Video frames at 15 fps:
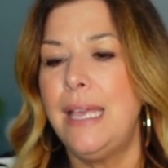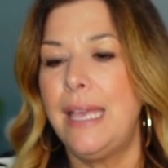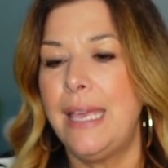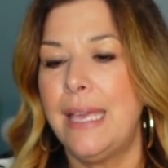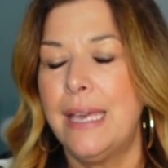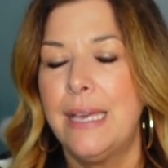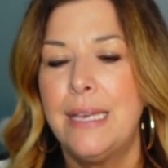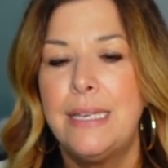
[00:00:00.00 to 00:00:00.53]

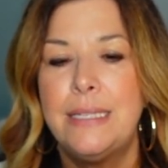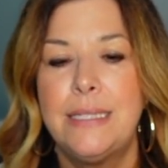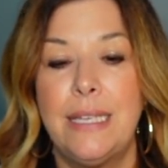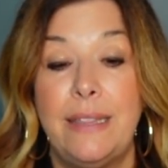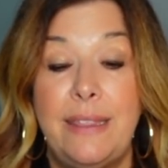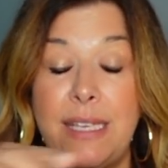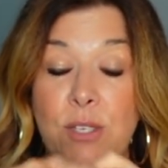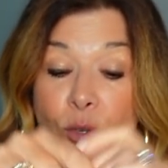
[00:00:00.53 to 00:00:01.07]
And
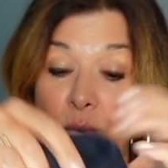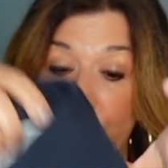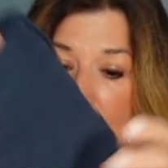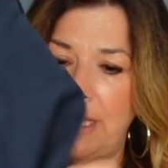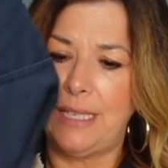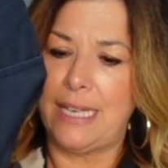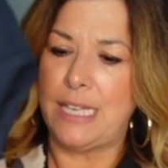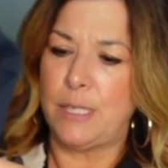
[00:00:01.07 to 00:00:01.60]
these are
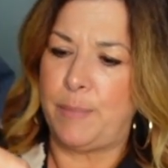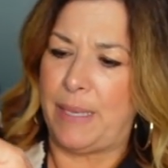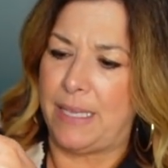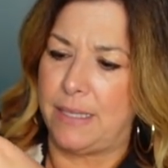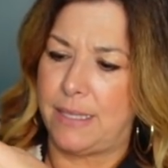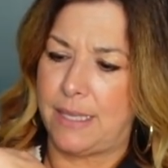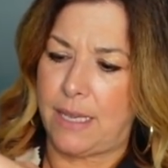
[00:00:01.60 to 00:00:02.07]
really nice pants.